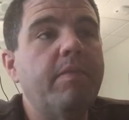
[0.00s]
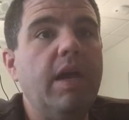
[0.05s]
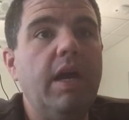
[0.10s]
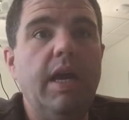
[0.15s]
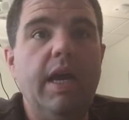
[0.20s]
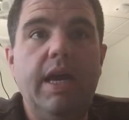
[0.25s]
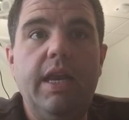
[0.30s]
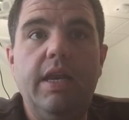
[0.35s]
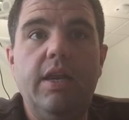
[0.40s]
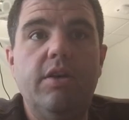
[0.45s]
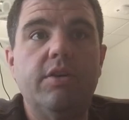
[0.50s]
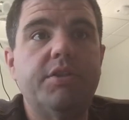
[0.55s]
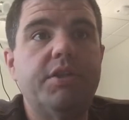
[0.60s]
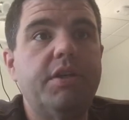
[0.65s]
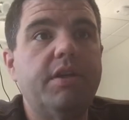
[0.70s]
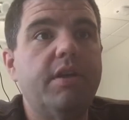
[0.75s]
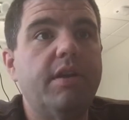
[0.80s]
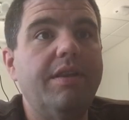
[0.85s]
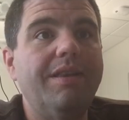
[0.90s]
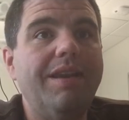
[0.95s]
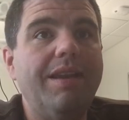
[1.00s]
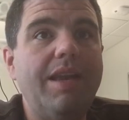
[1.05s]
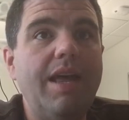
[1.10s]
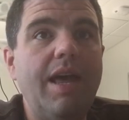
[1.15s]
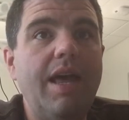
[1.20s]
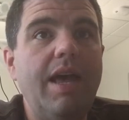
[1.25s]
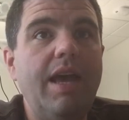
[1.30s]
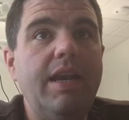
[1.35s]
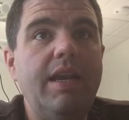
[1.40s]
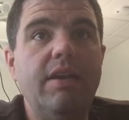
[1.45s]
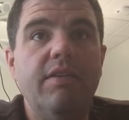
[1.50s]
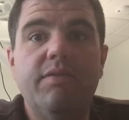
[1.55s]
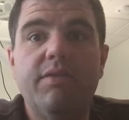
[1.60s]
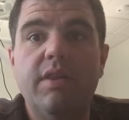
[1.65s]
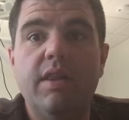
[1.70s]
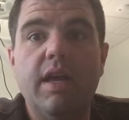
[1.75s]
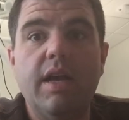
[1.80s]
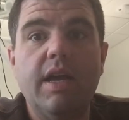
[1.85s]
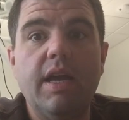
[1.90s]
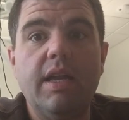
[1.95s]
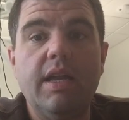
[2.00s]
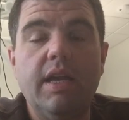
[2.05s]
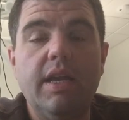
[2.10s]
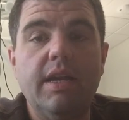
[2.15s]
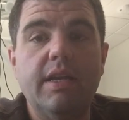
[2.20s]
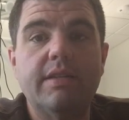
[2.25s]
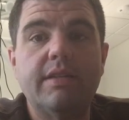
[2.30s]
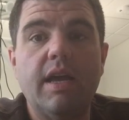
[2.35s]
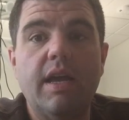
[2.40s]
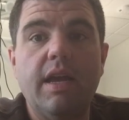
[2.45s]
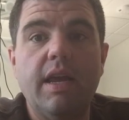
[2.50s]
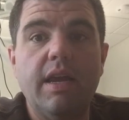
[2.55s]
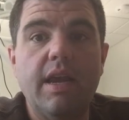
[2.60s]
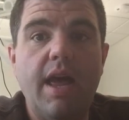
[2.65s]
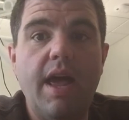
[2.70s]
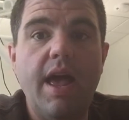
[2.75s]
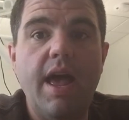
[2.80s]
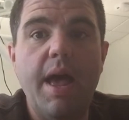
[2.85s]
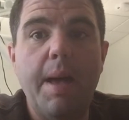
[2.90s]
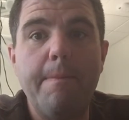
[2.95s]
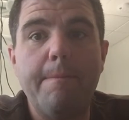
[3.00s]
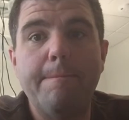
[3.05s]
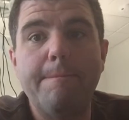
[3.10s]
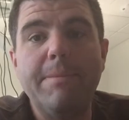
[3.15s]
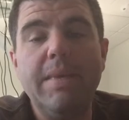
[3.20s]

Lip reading: I had energy during the day, didn't feel like I needed to take a nap.